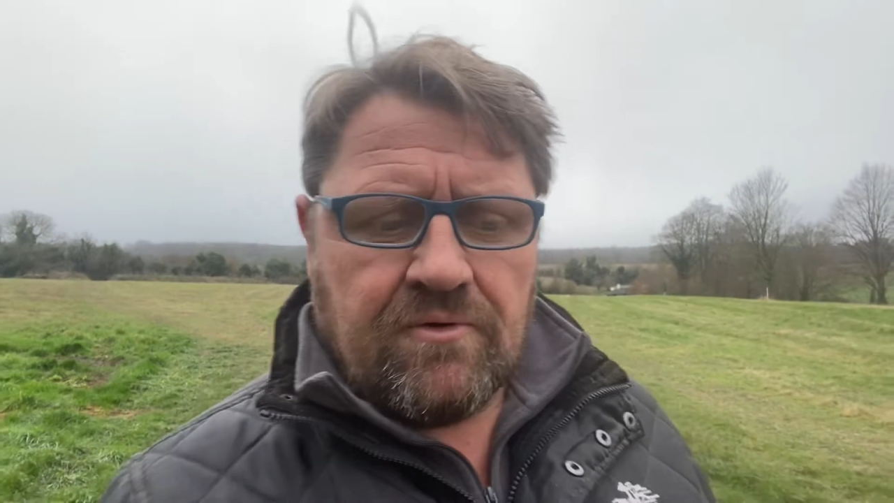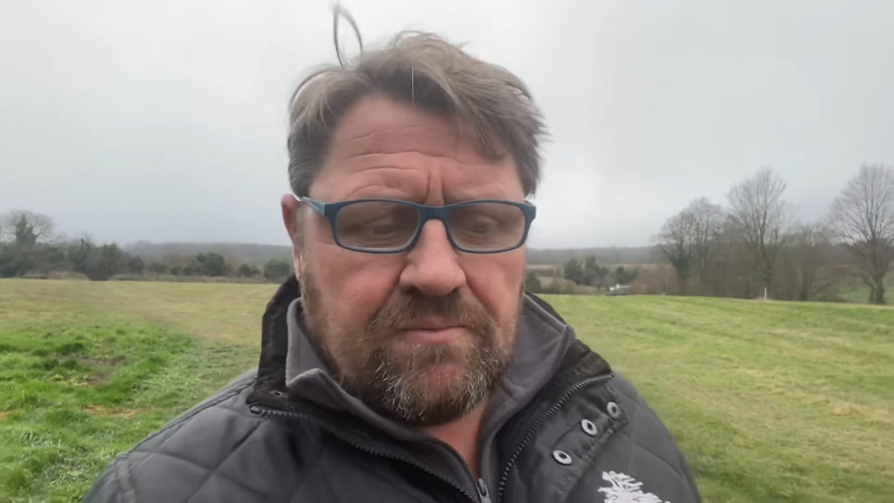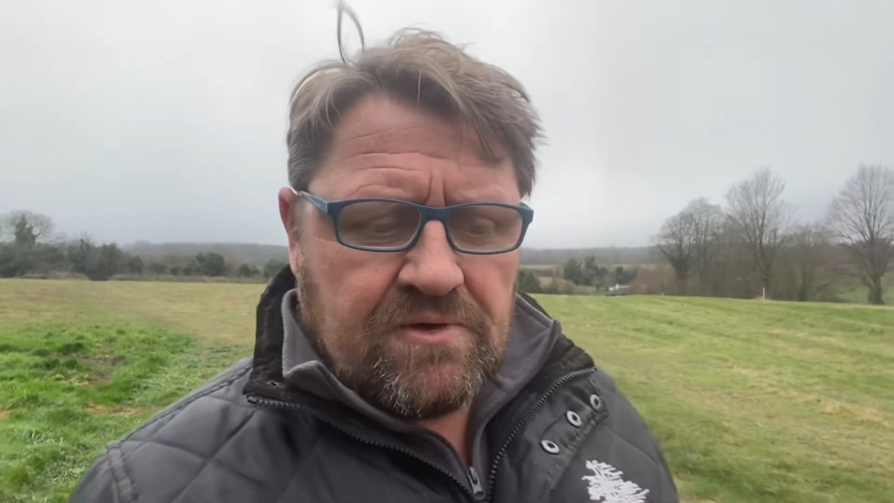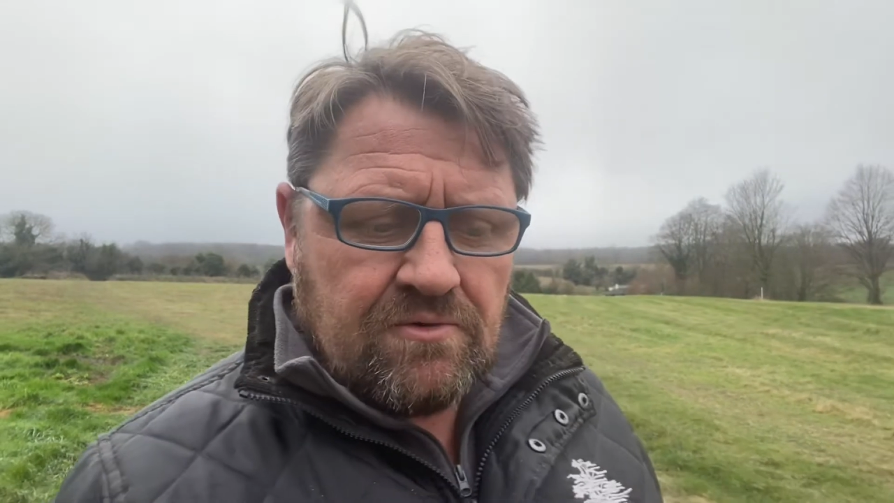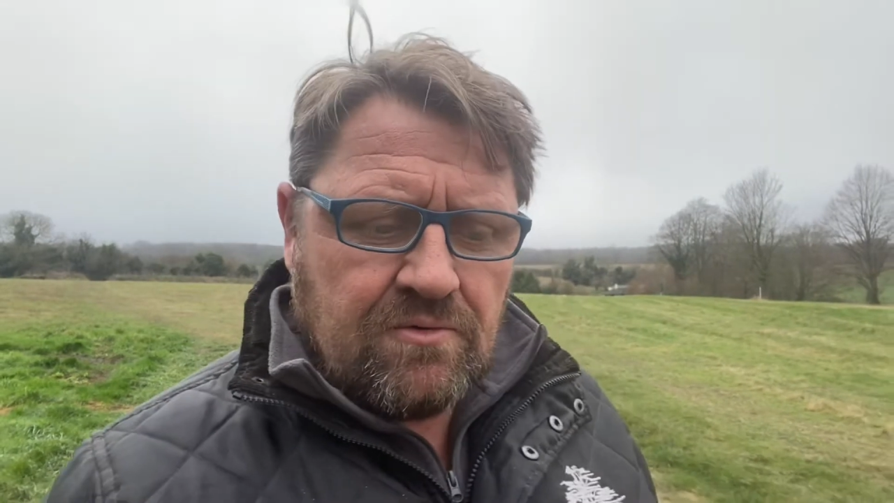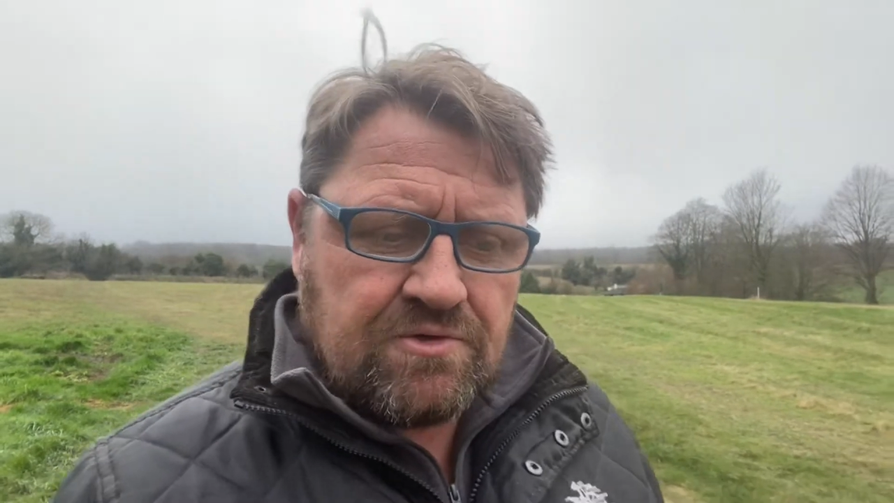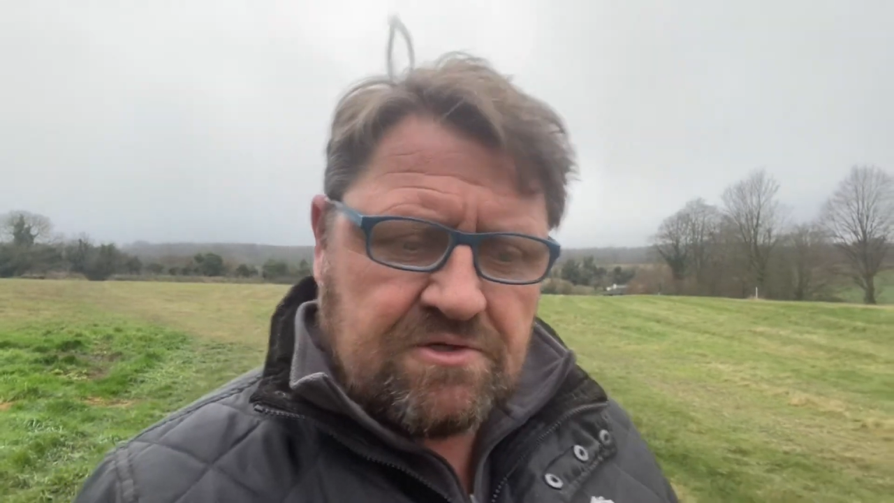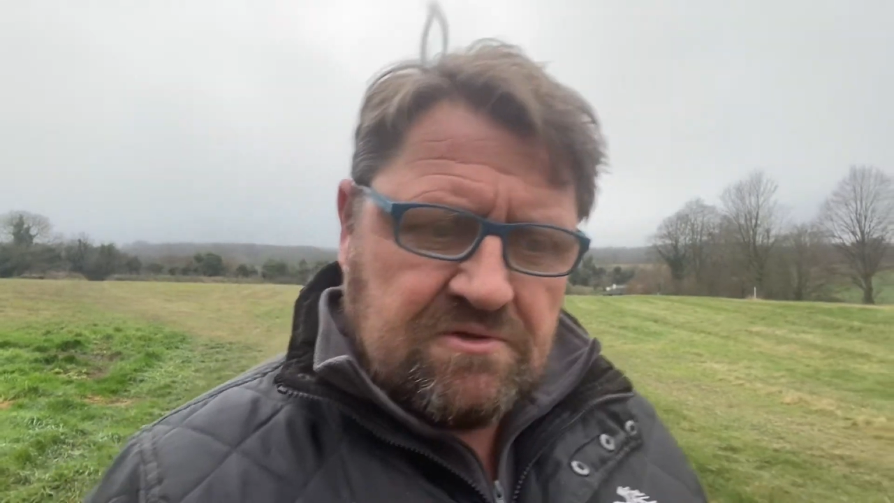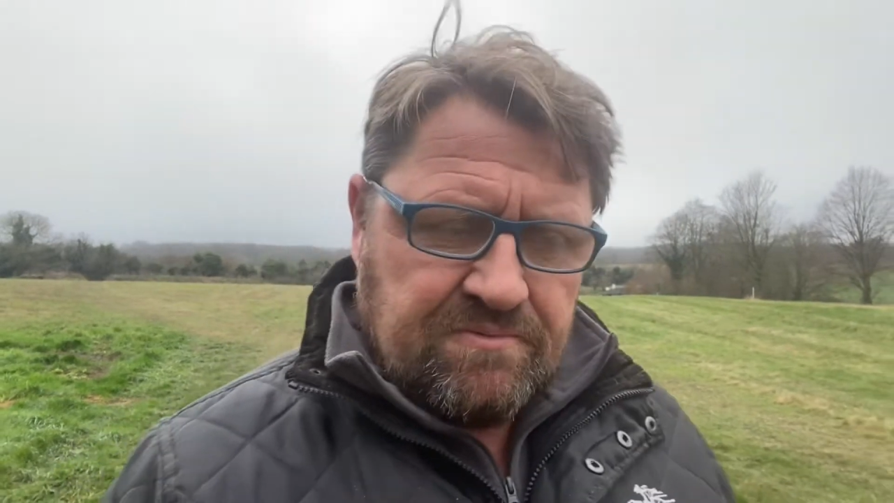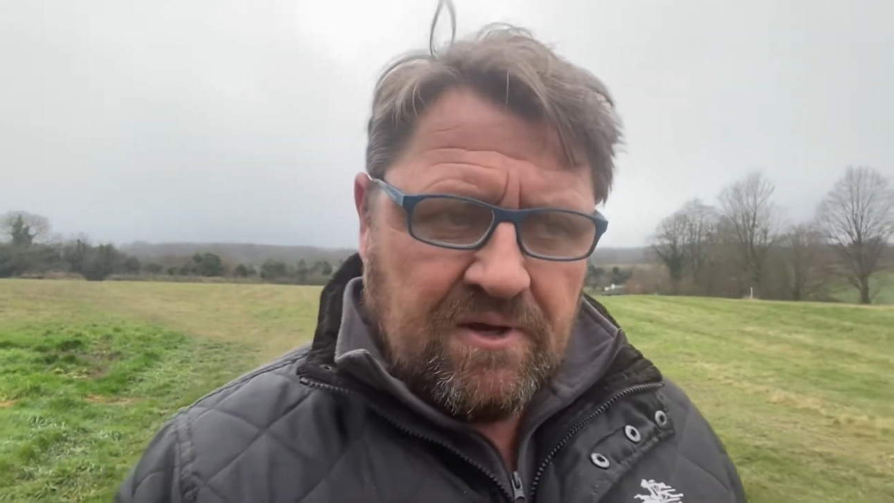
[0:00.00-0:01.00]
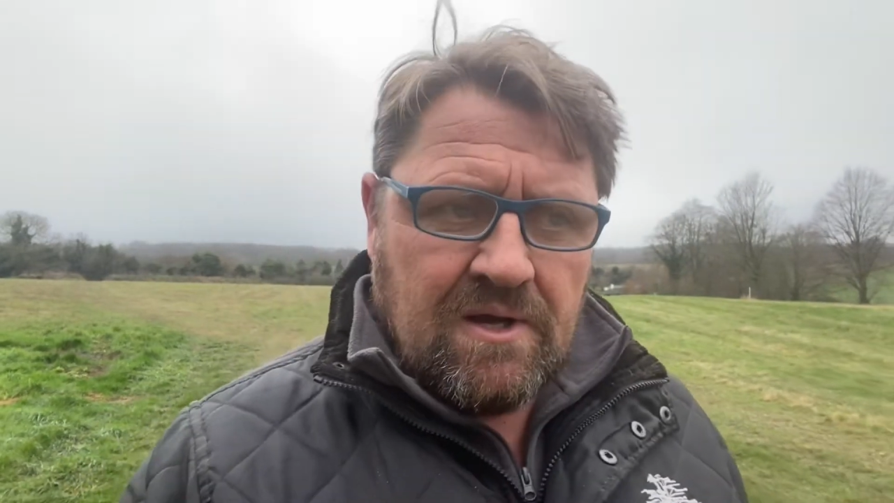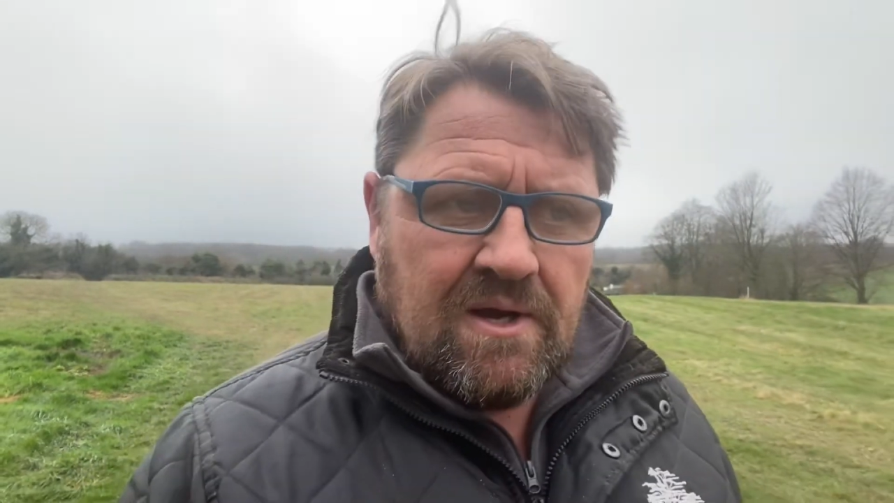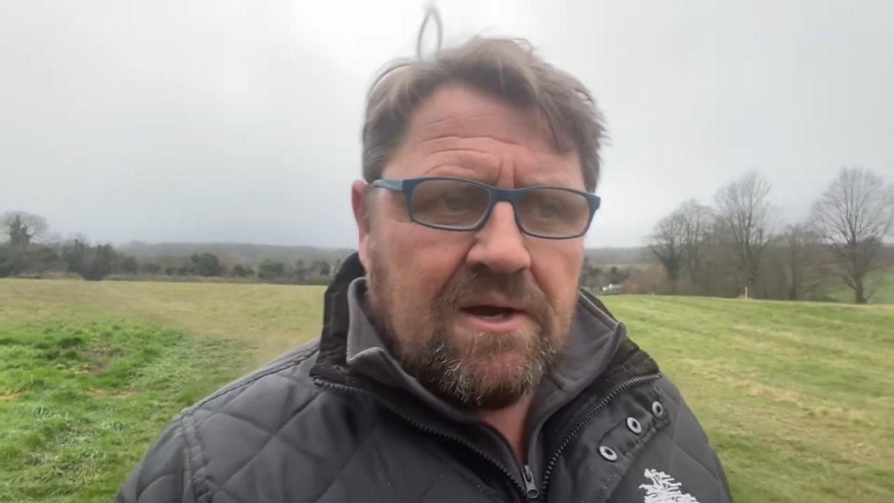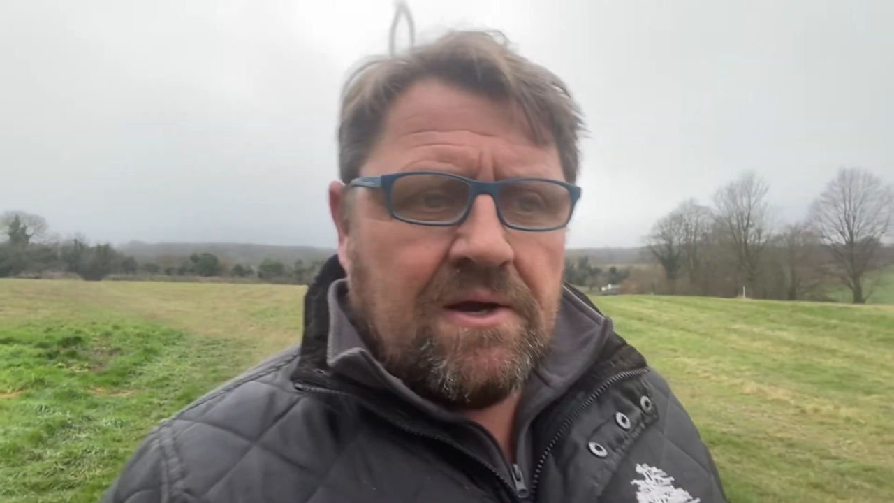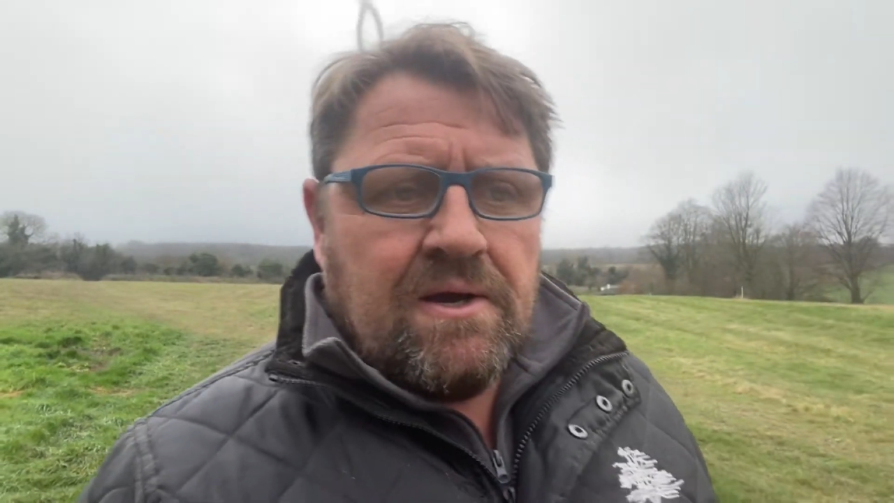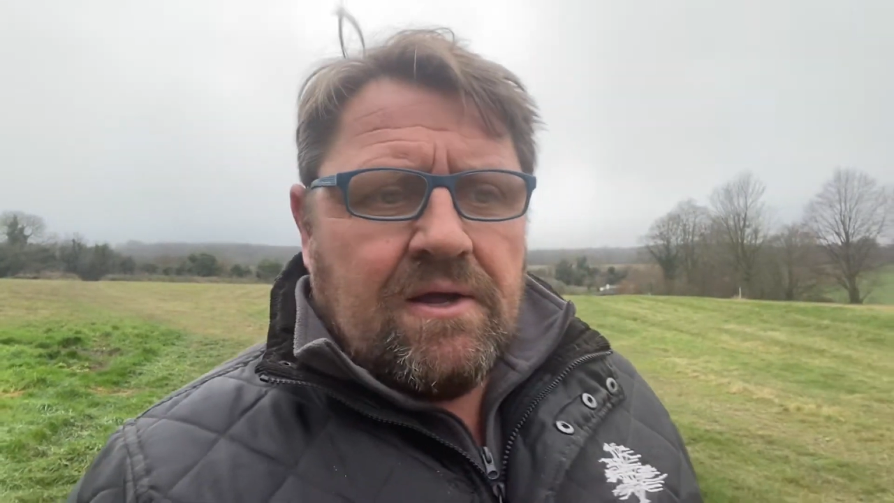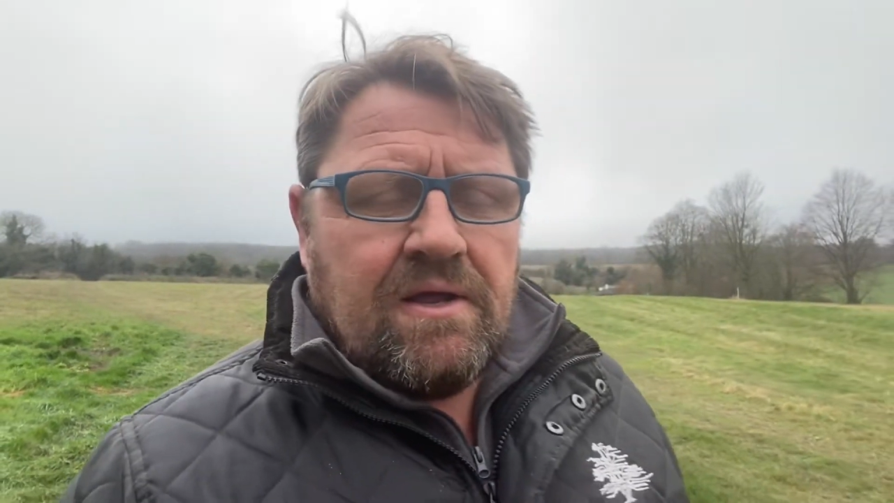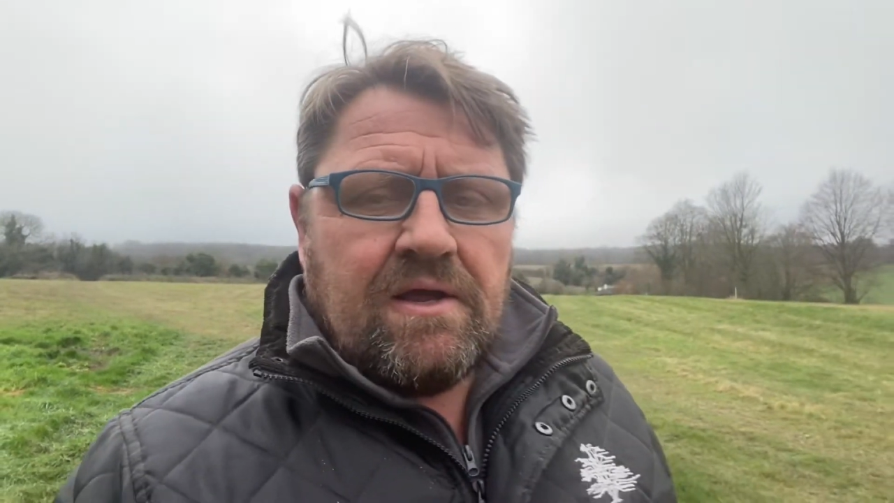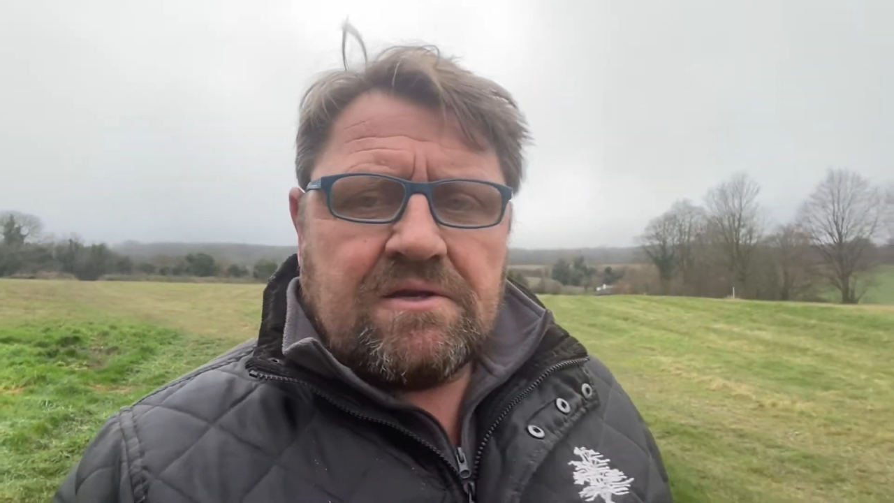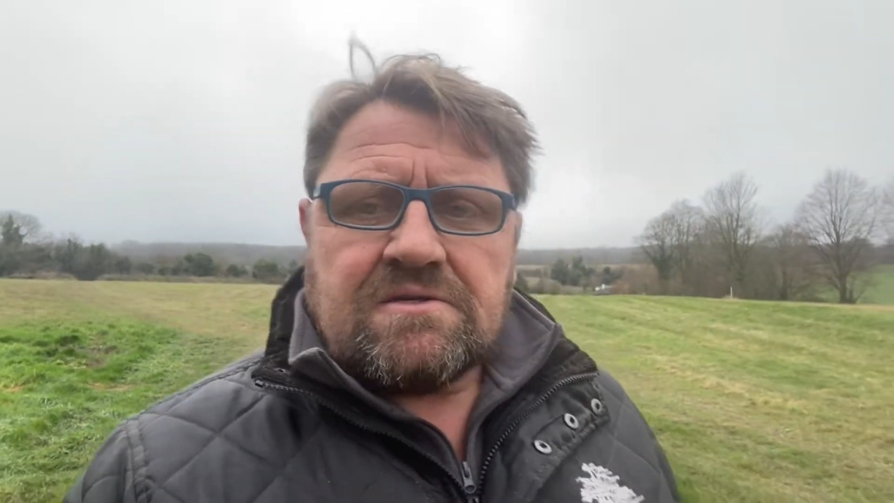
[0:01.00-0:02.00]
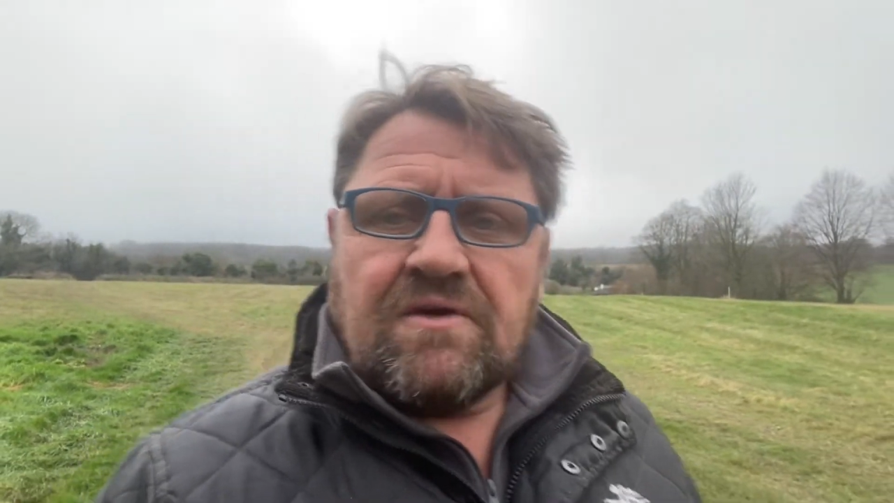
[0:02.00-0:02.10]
and do all sorts, but it's